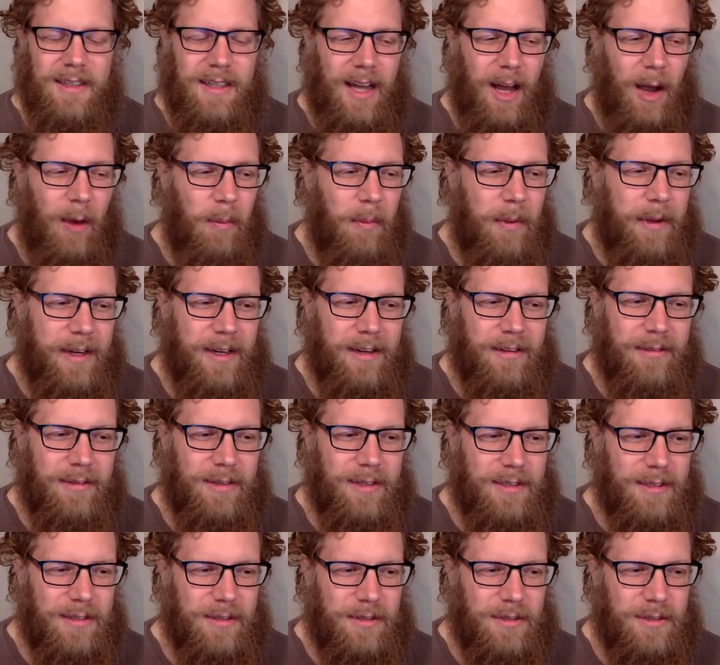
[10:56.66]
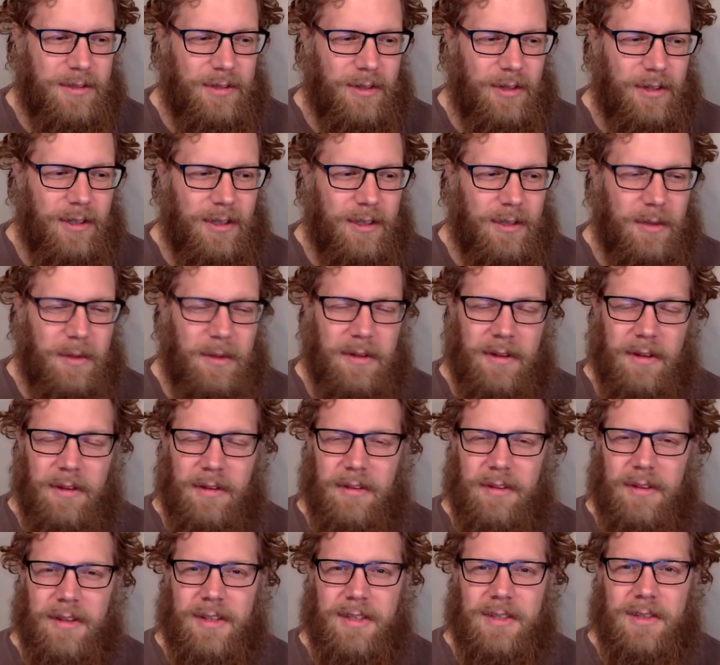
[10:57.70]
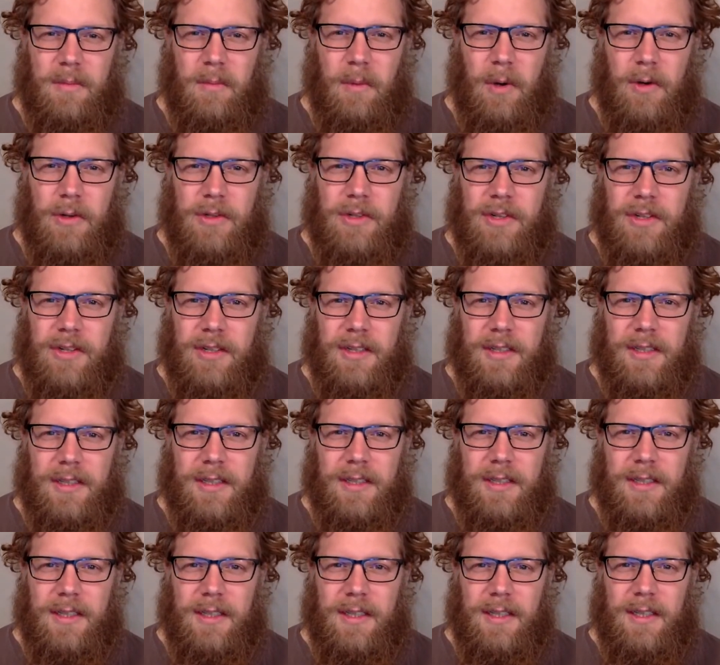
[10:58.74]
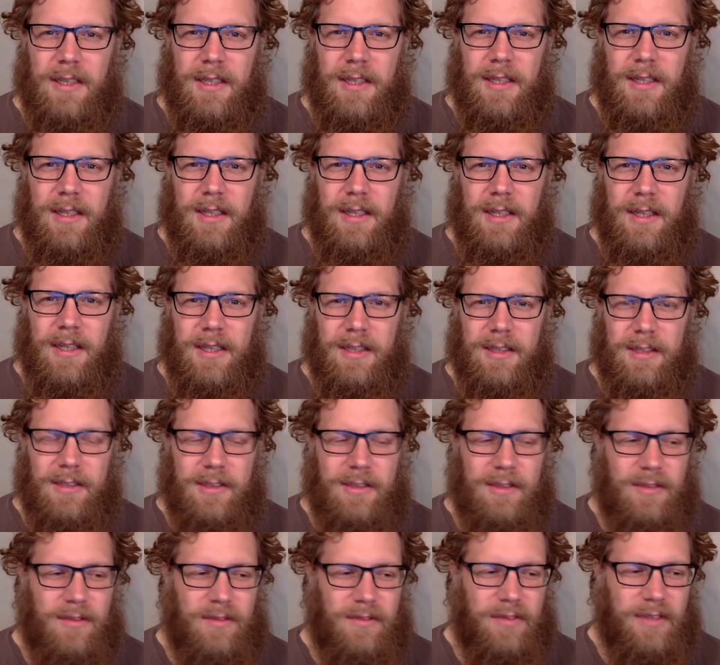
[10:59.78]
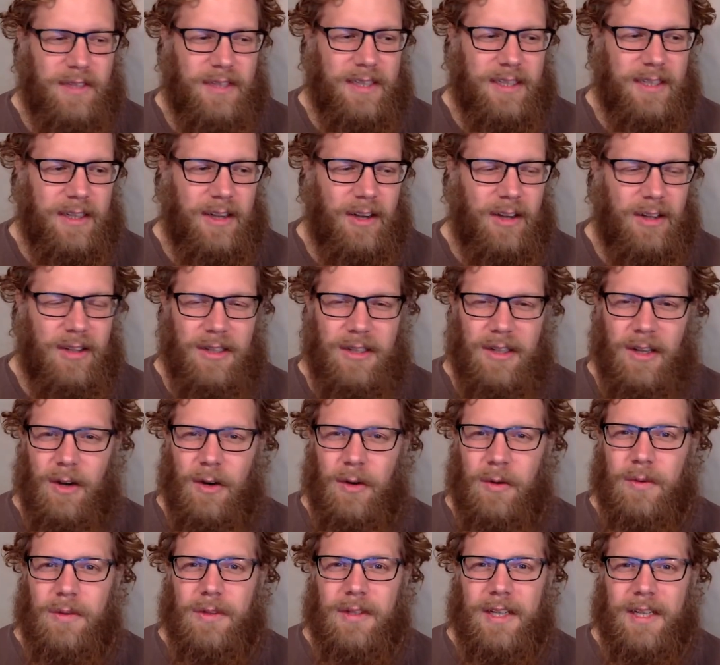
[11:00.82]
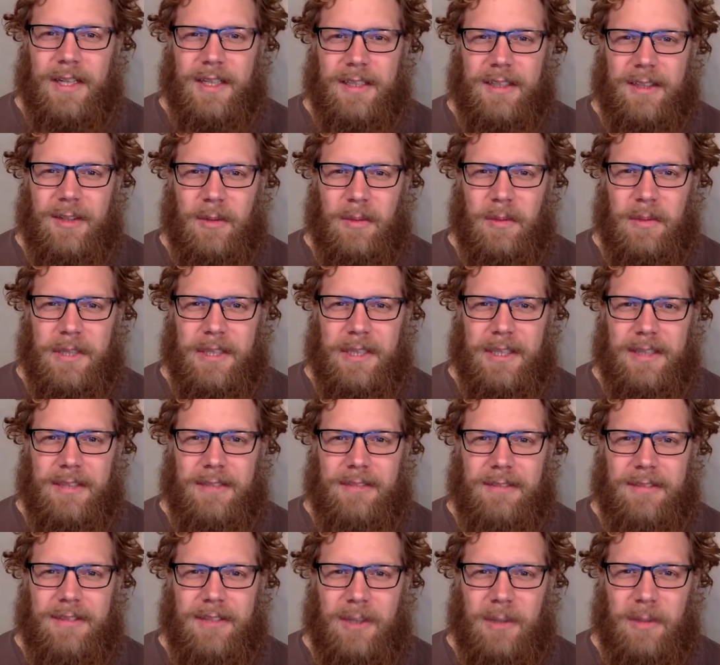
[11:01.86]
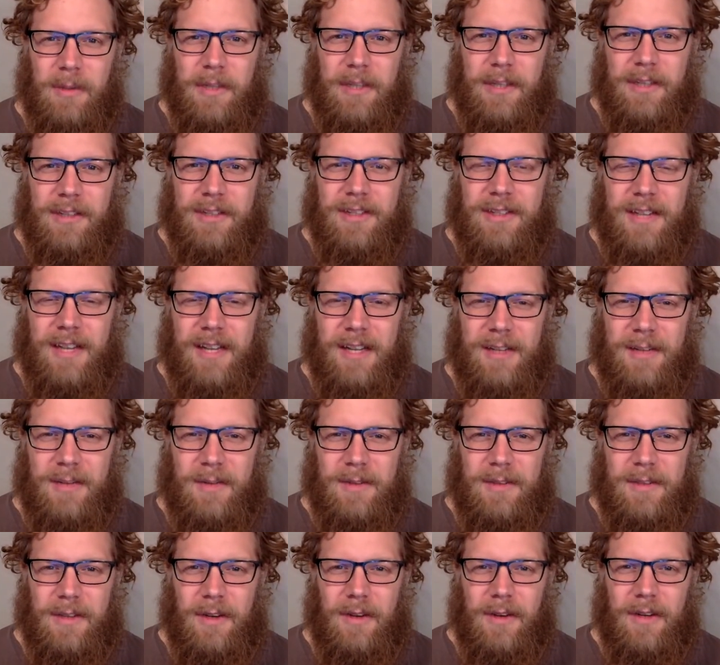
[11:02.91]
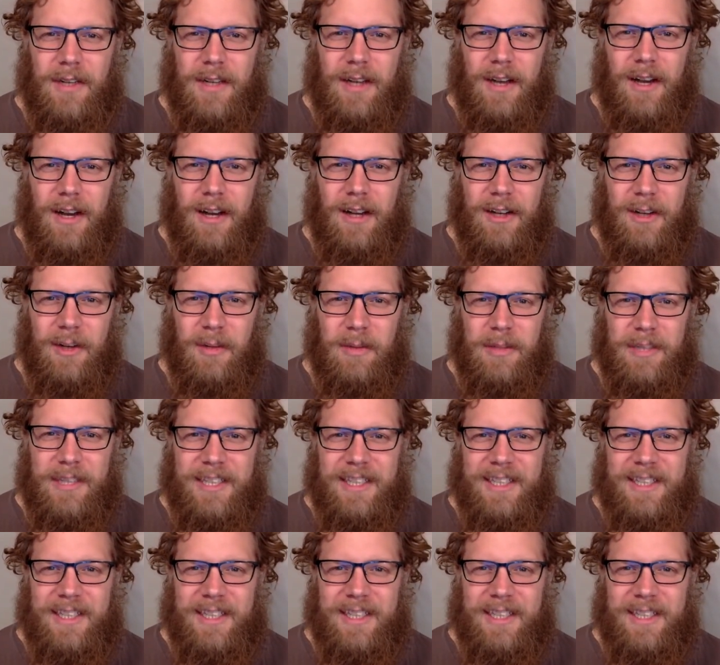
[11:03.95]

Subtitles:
How many of us are struggling with other things emotionally and just feeling all alone, like nobody understands what's going on, nobody